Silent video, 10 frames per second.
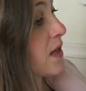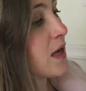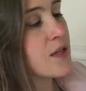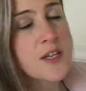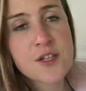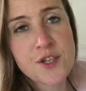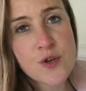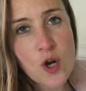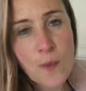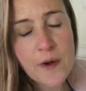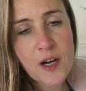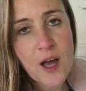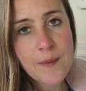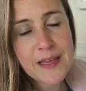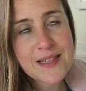And the 2 Comma
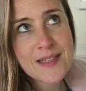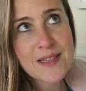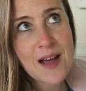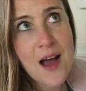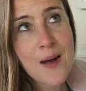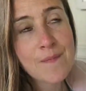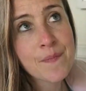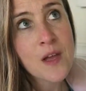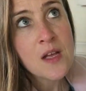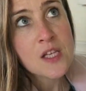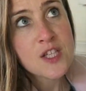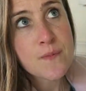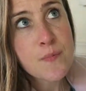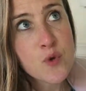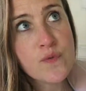Club is to
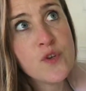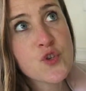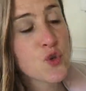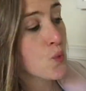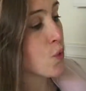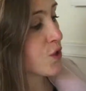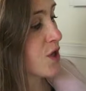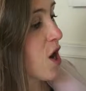move you towards